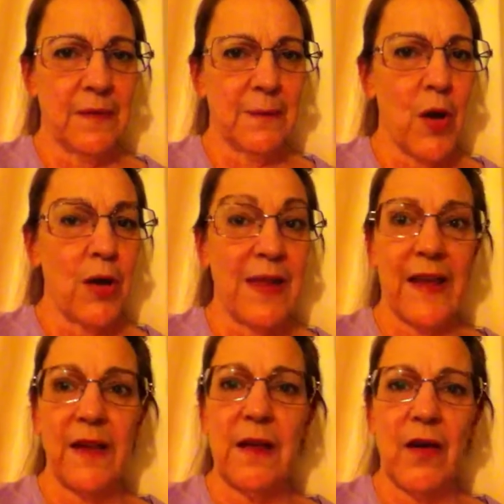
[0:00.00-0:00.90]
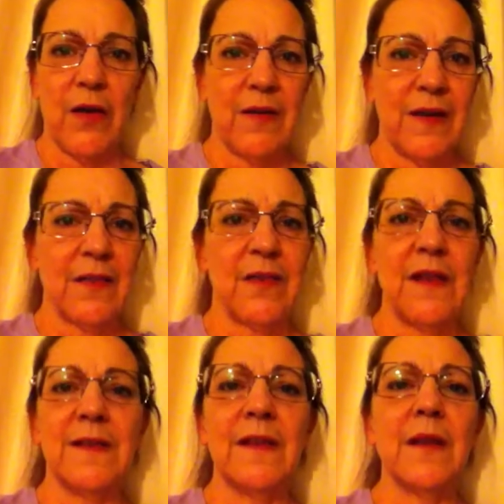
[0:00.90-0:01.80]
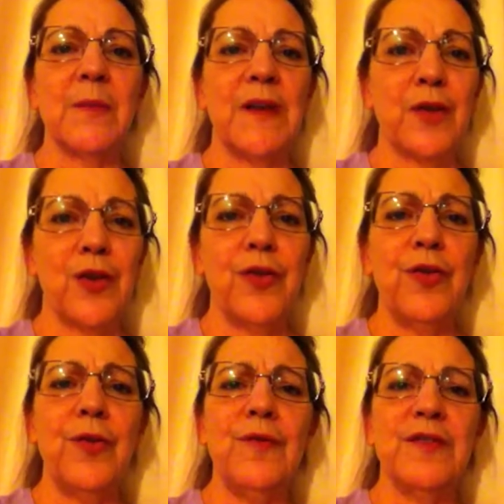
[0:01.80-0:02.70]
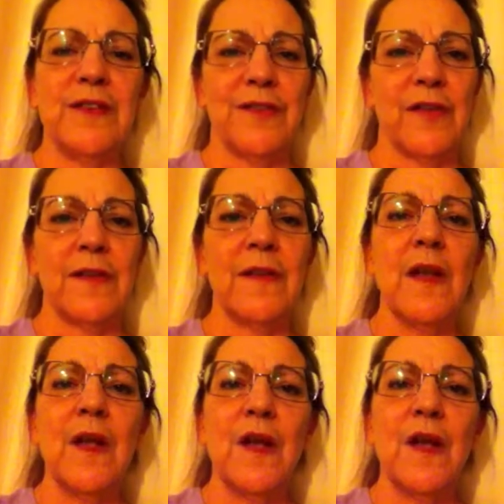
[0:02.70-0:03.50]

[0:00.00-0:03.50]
small and large, and things that can make a huge difference